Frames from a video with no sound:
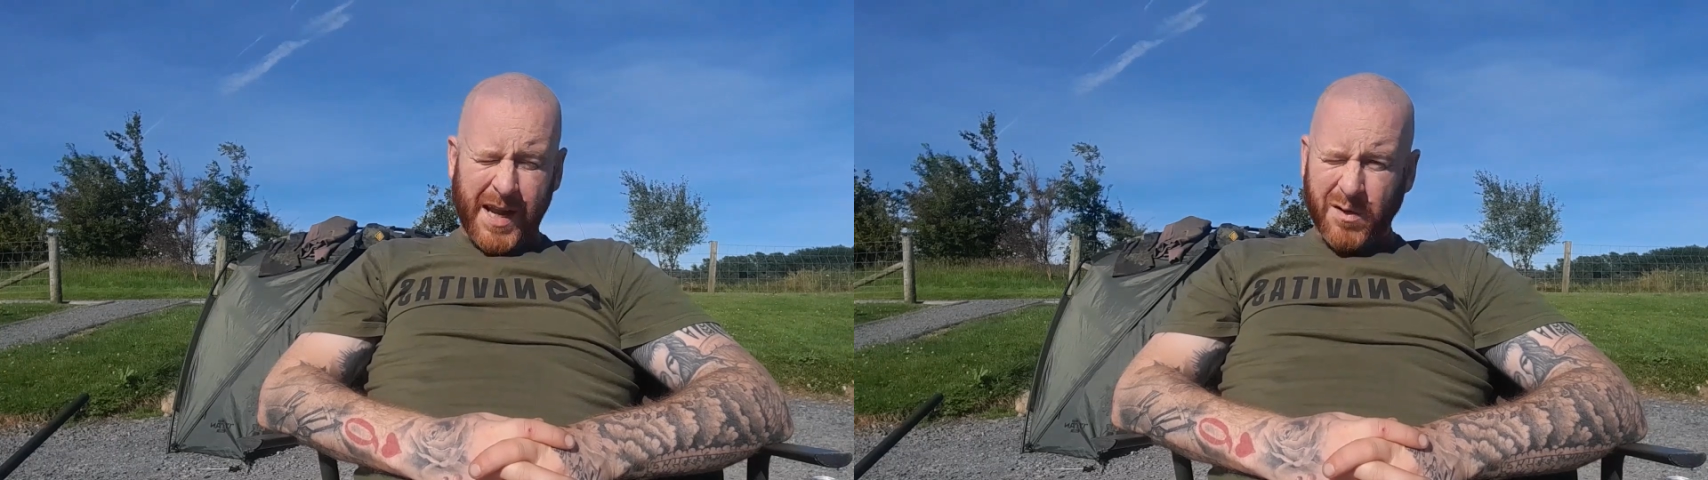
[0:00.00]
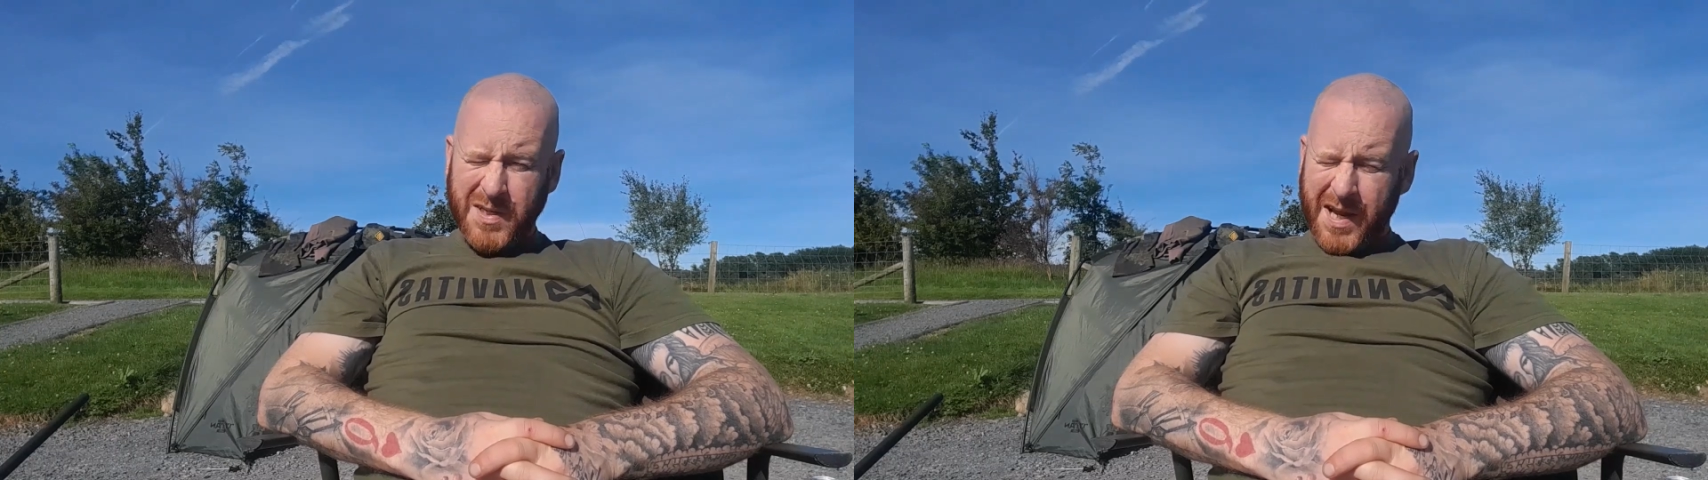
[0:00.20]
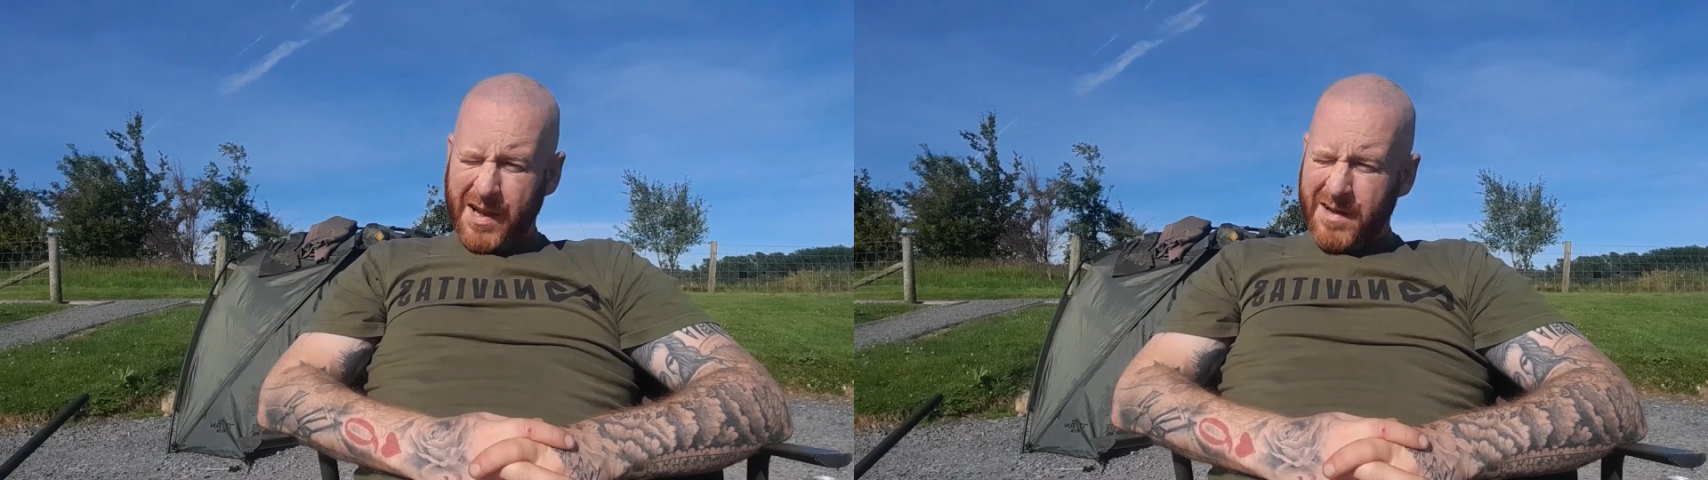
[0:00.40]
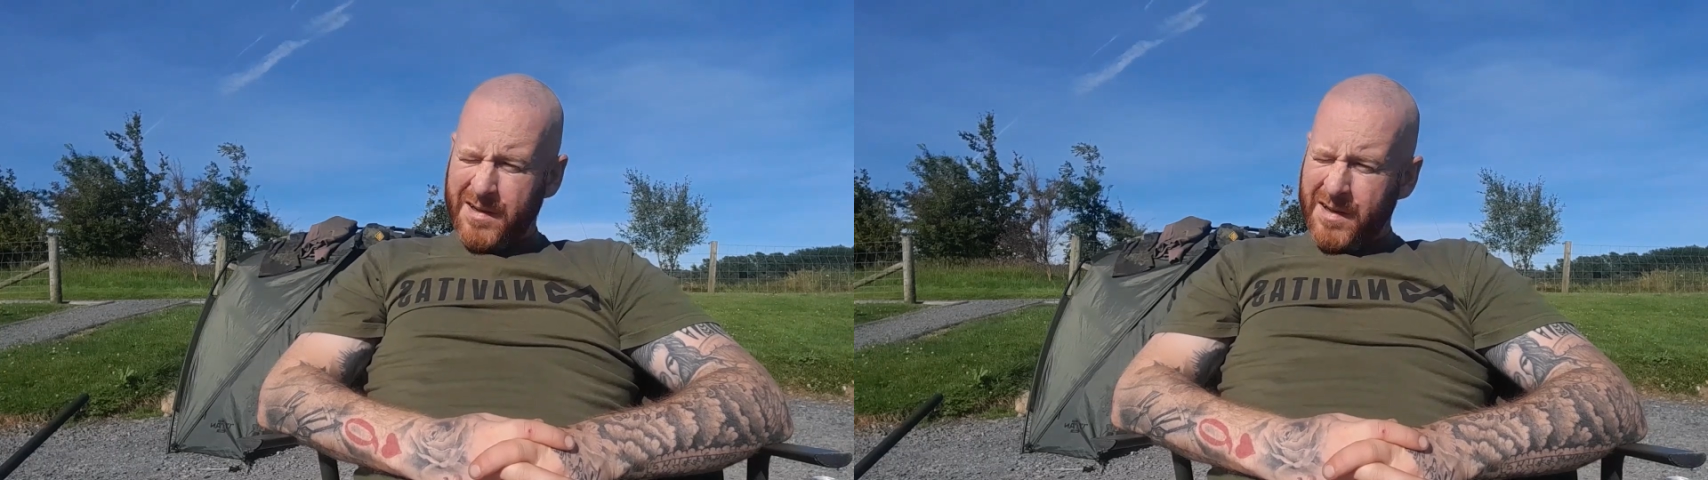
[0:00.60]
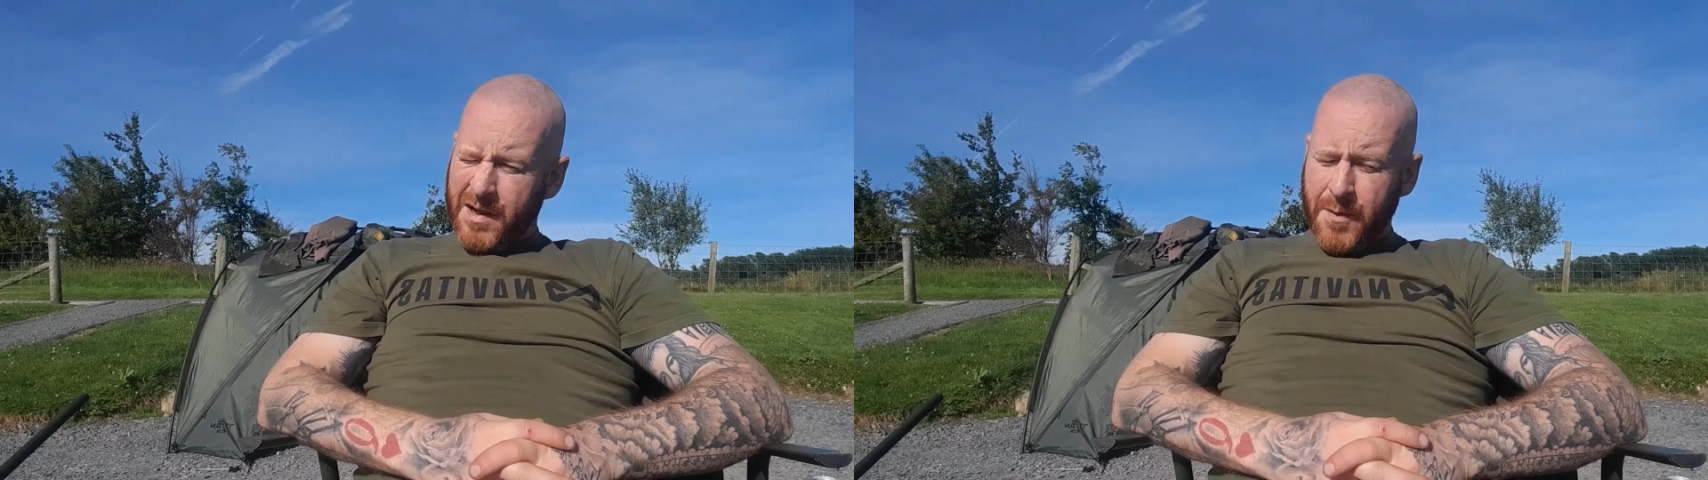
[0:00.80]
I'll take a
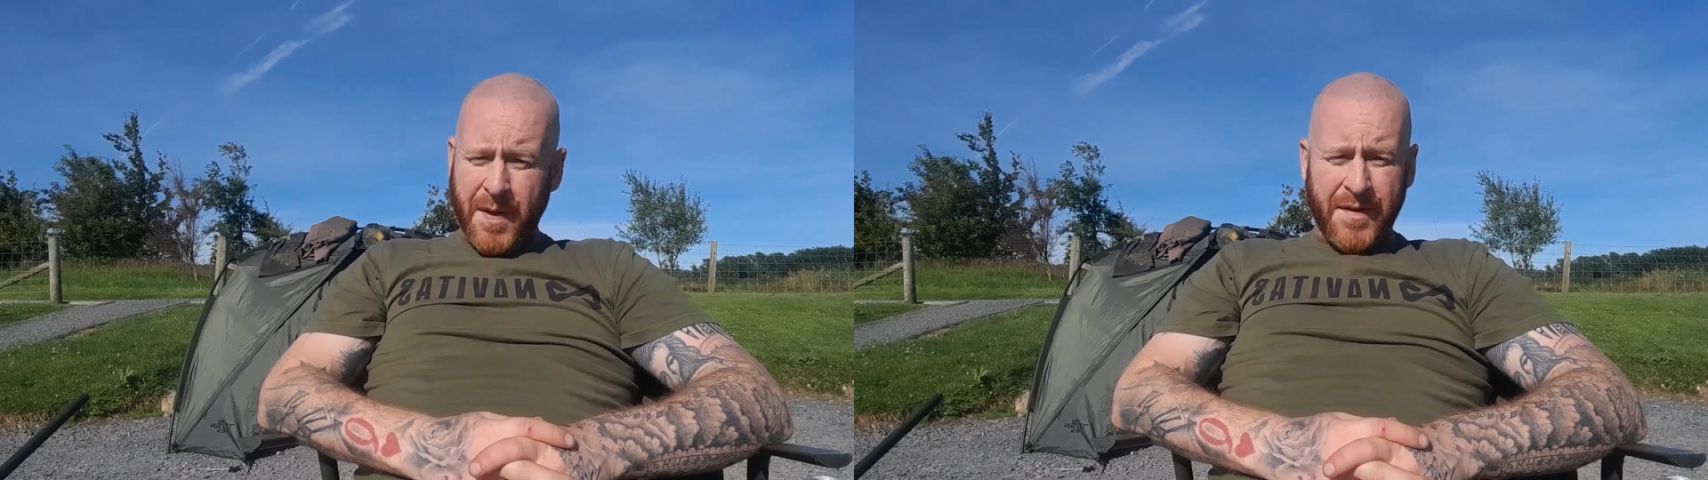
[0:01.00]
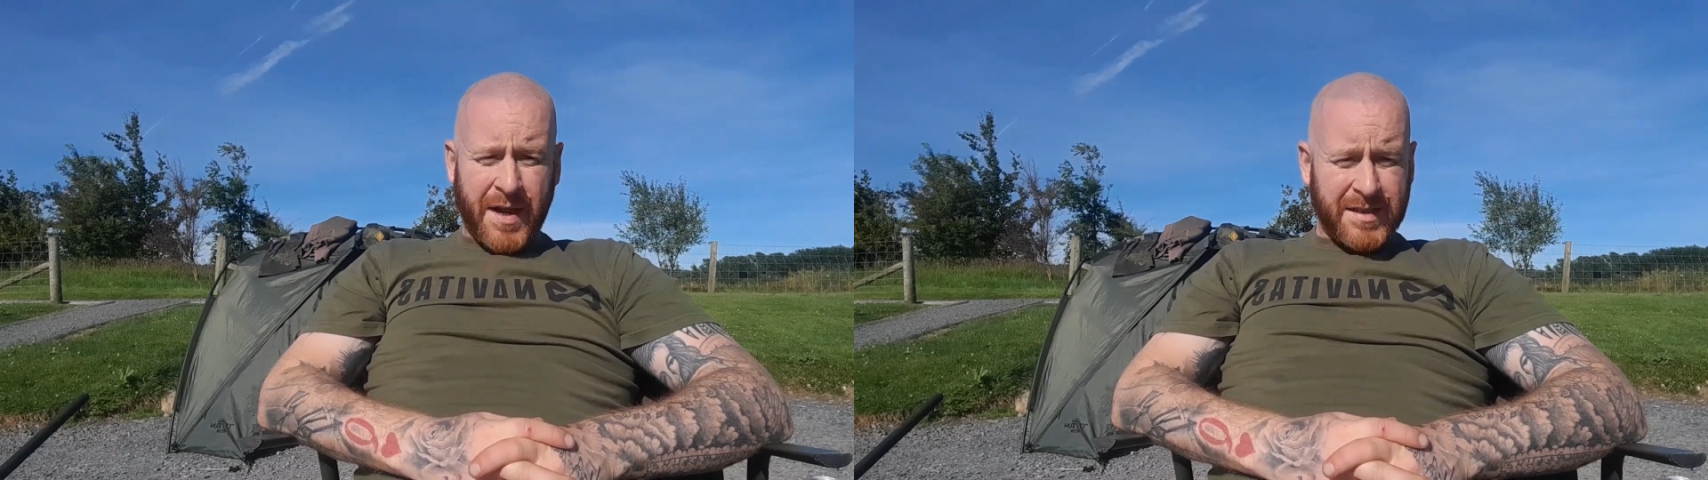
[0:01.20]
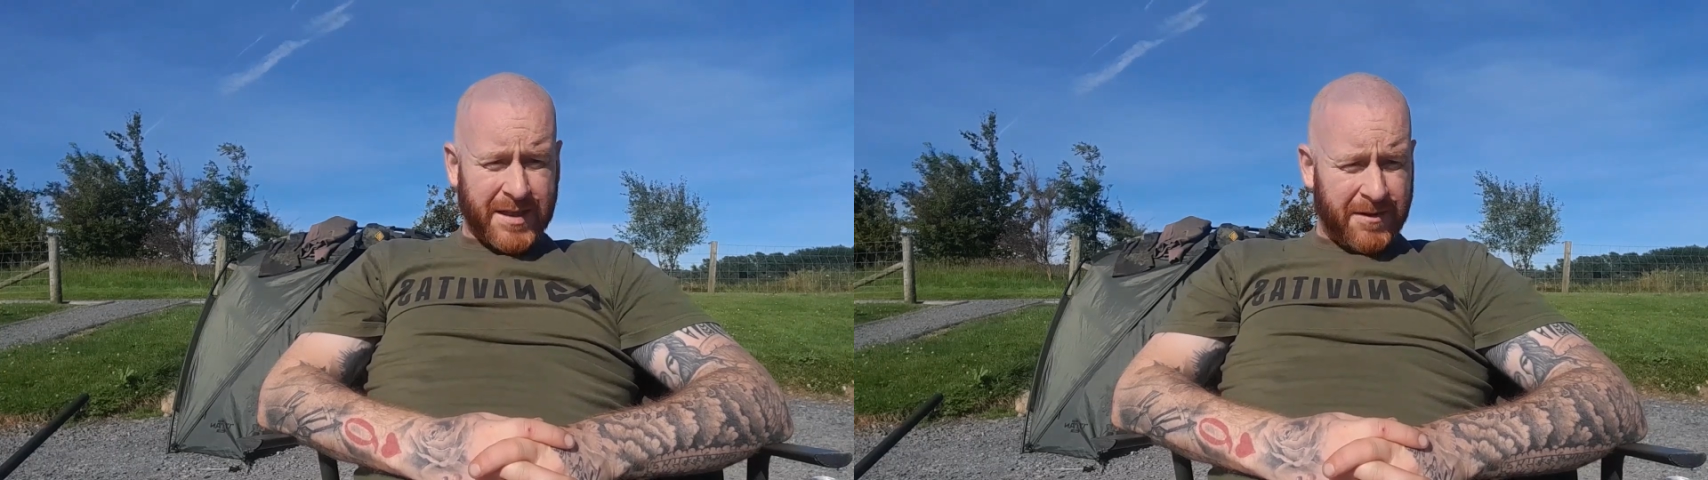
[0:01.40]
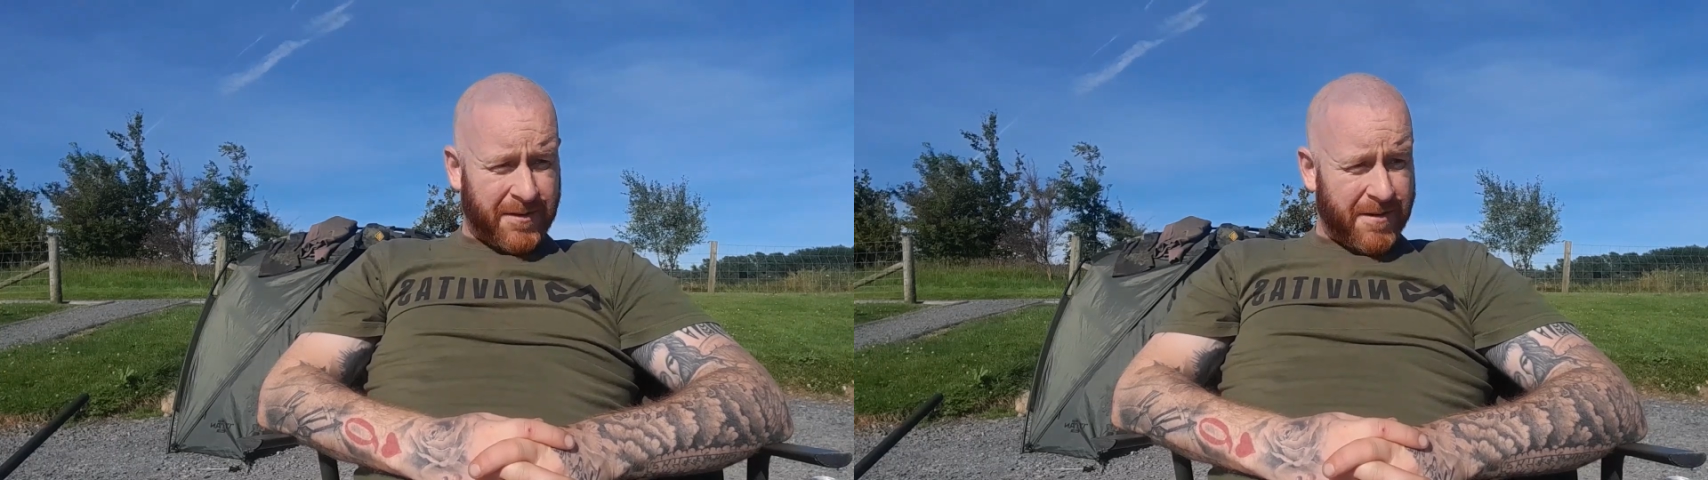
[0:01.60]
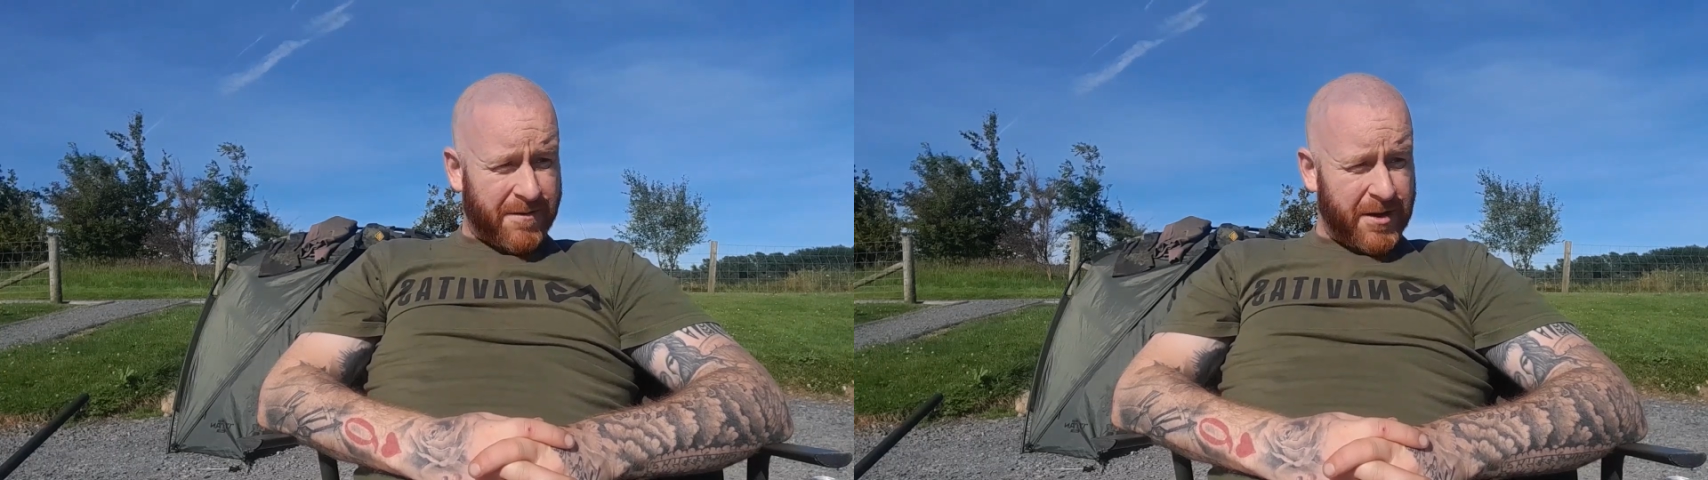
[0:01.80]
bad night's sleep
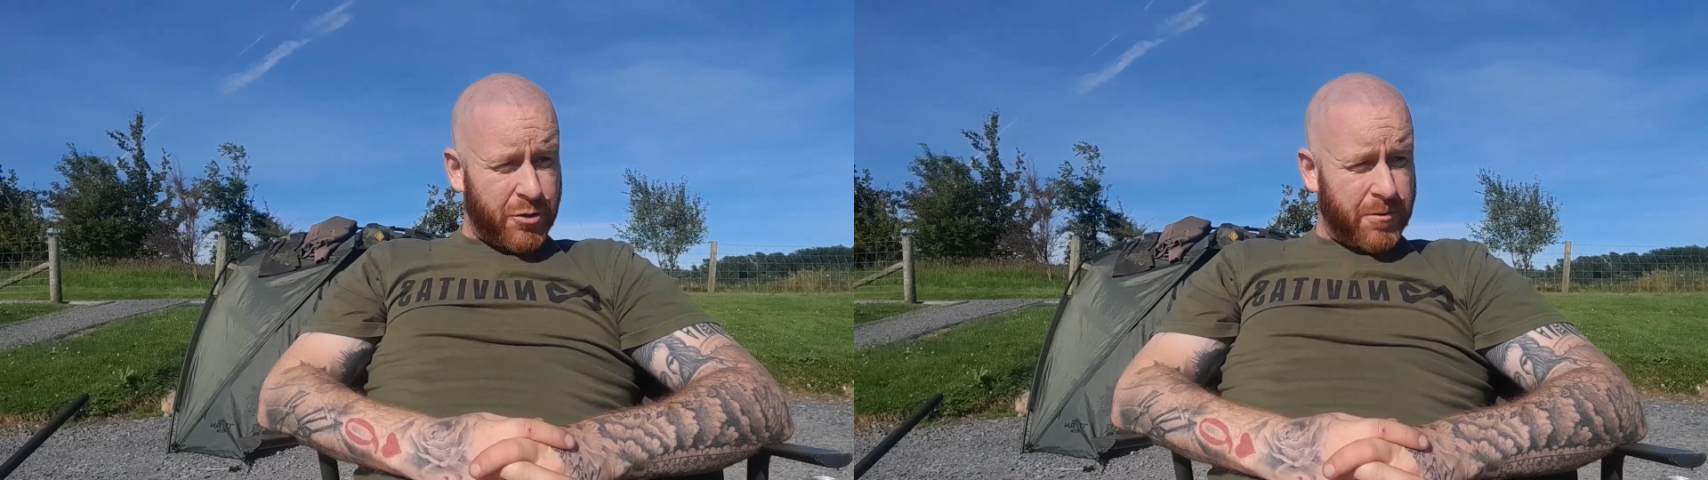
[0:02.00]
for that fish.